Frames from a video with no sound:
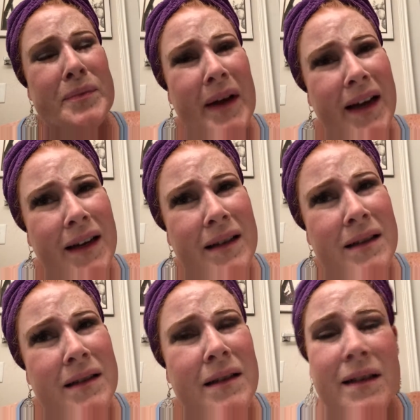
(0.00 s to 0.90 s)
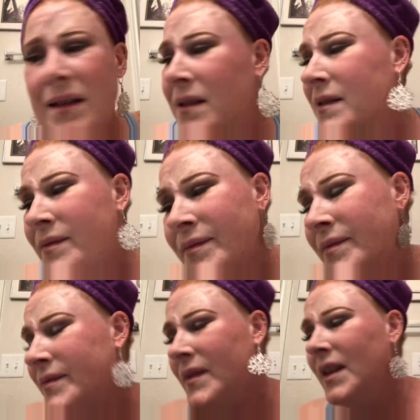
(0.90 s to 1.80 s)
bad.
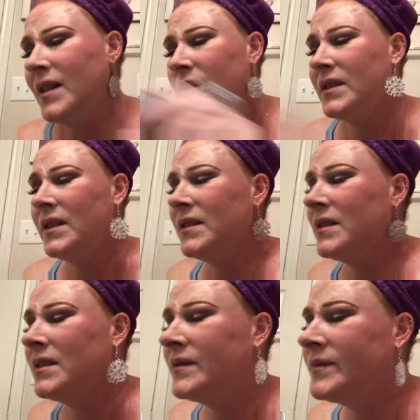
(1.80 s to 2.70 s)
I know it does.